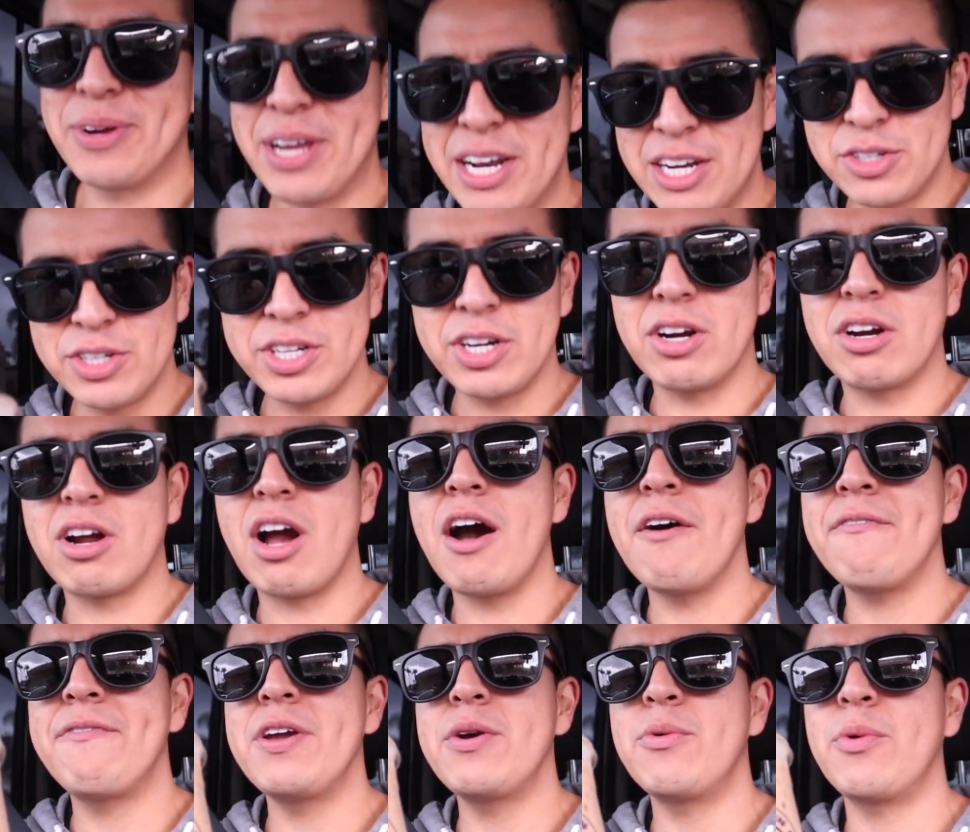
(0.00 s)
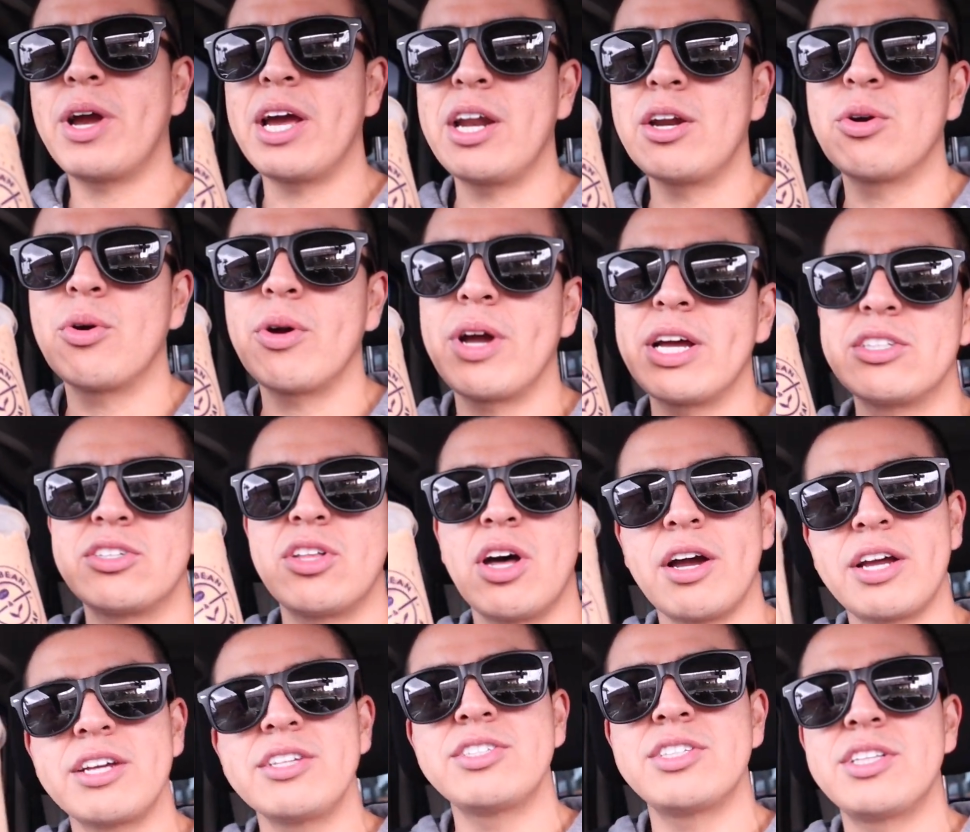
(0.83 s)
so we're gonna drink a coffee. We're gonna go get
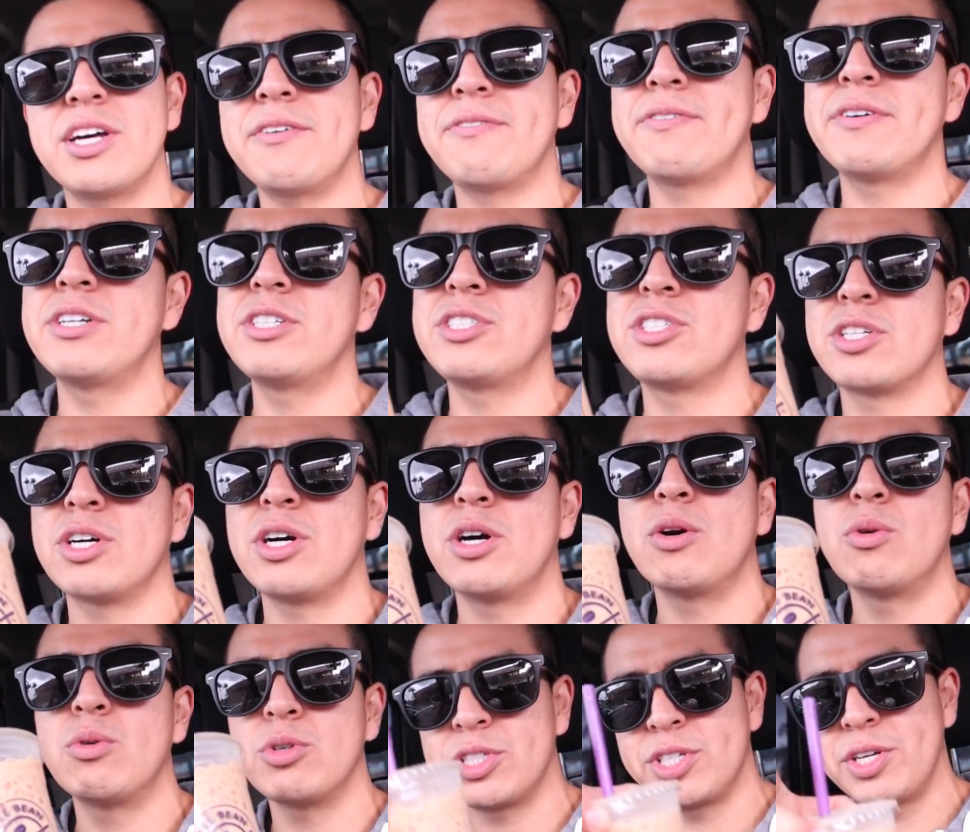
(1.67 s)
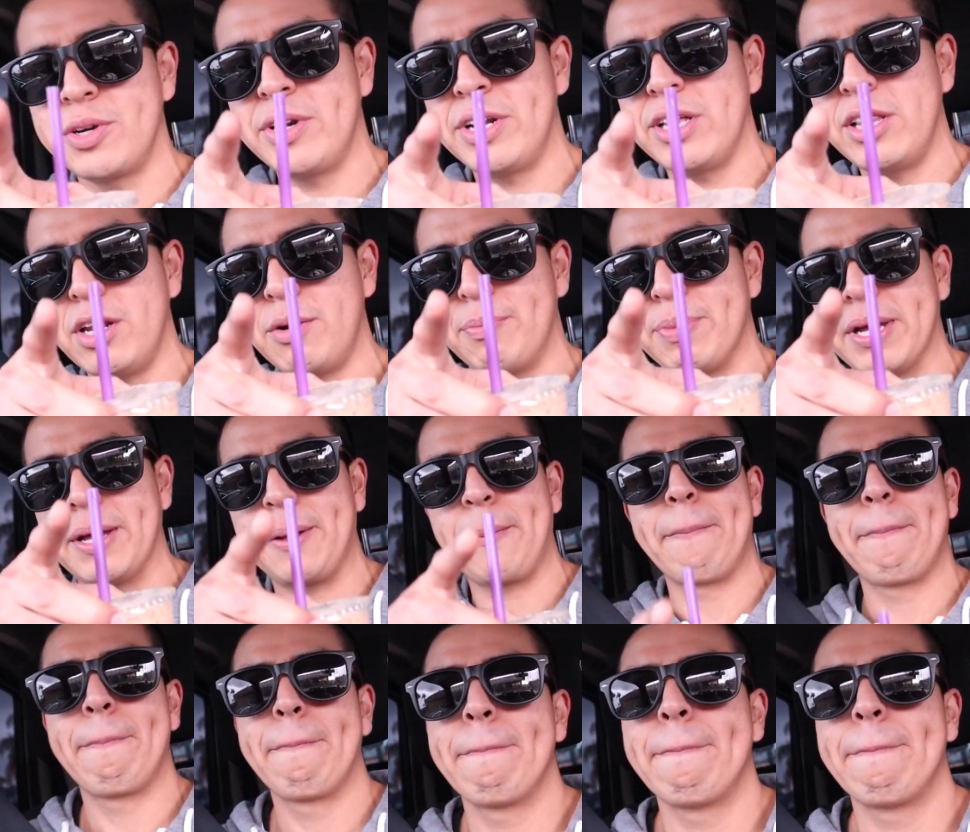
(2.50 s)
stocking stuffers. So we'll see you in a little bit.